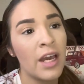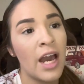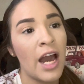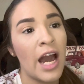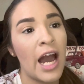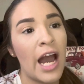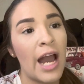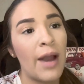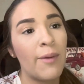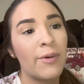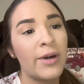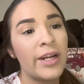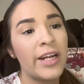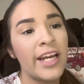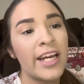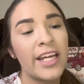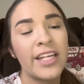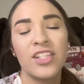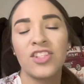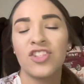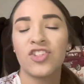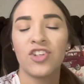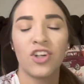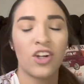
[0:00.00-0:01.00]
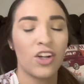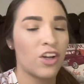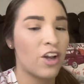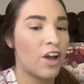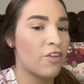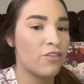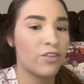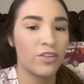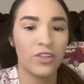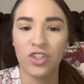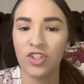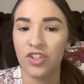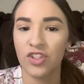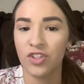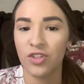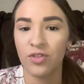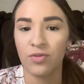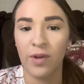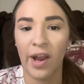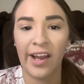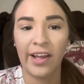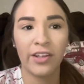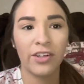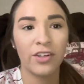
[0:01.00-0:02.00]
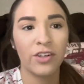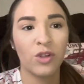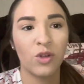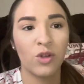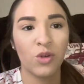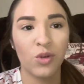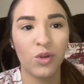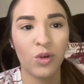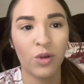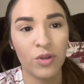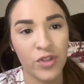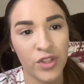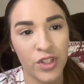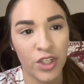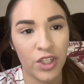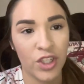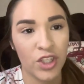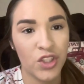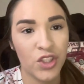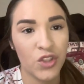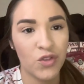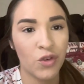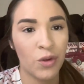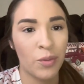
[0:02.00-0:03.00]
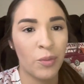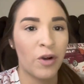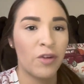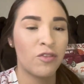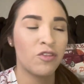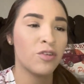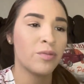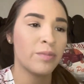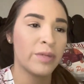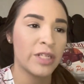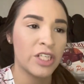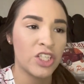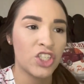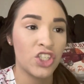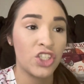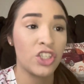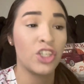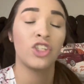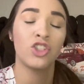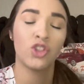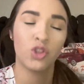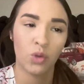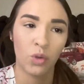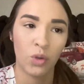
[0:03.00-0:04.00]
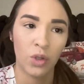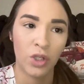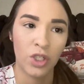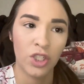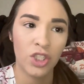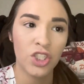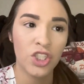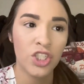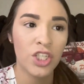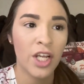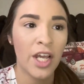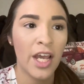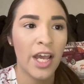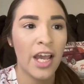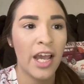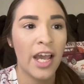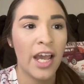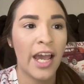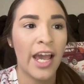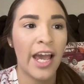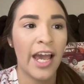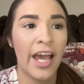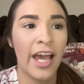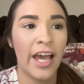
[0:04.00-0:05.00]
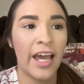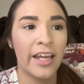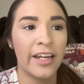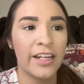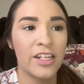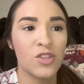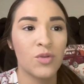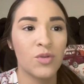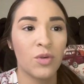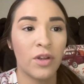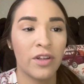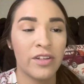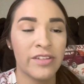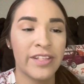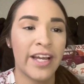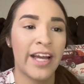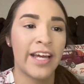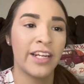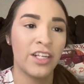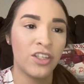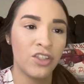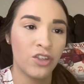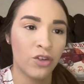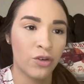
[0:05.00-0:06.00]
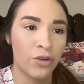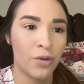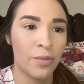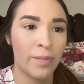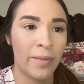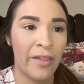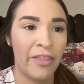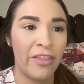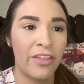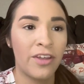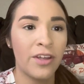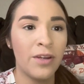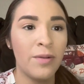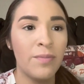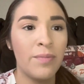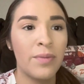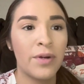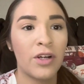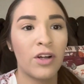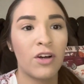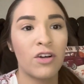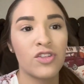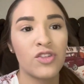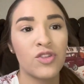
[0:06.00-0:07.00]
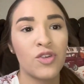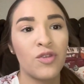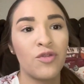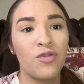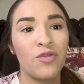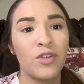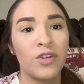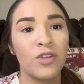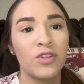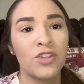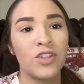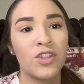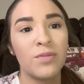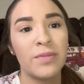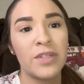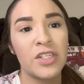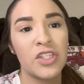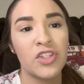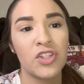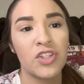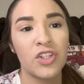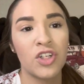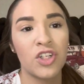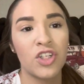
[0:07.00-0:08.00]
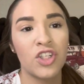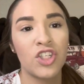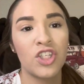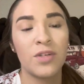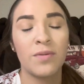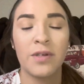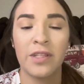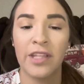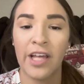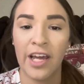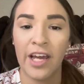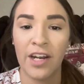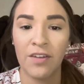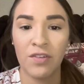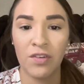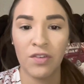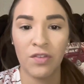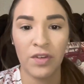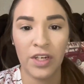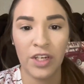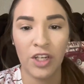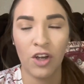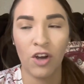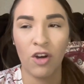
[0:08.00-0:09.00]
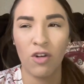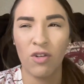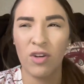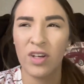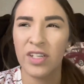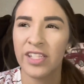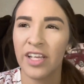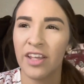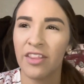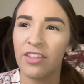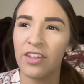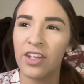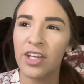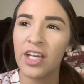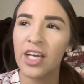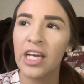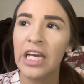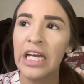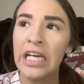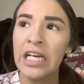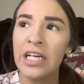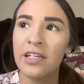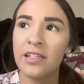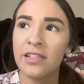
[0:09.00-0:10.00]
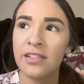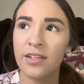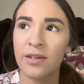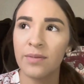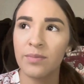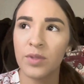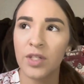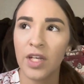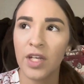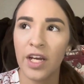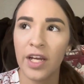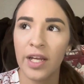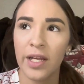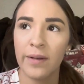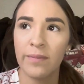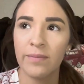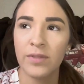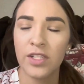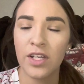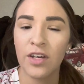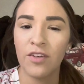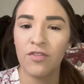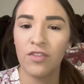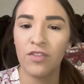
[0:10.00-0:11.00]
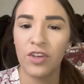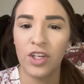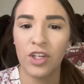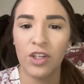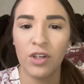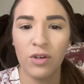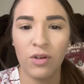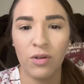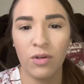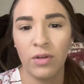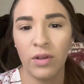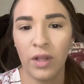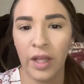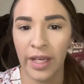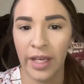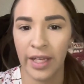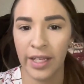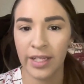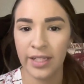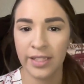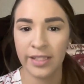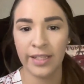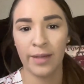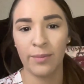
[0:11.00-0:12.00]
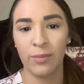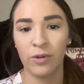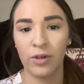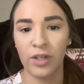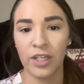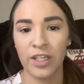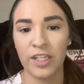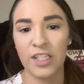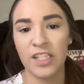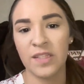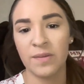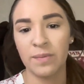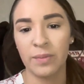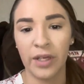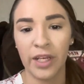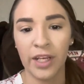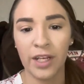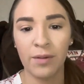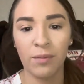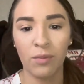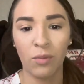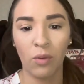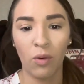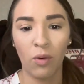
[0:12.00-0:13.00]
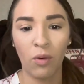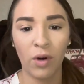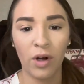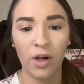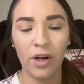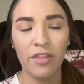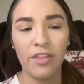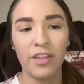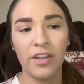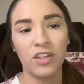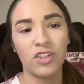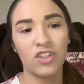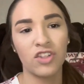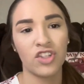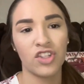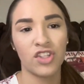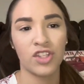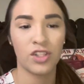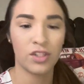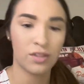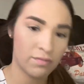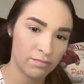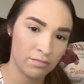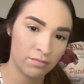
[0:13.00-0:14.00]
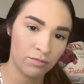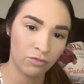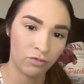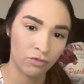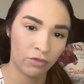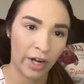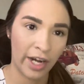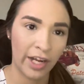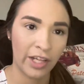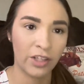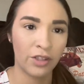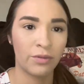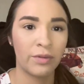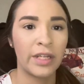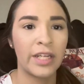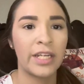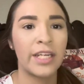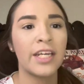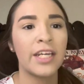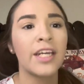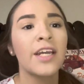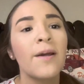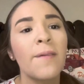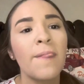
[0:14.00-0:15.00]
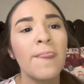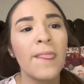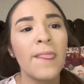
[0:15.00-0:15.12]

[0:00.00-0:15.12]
I went ahead and started off with just a regular Google search for more information on George and as well as the anecdotal method, but also filtered my search to be that of a video because I think sometimes a video is able to explain more than just regular reading.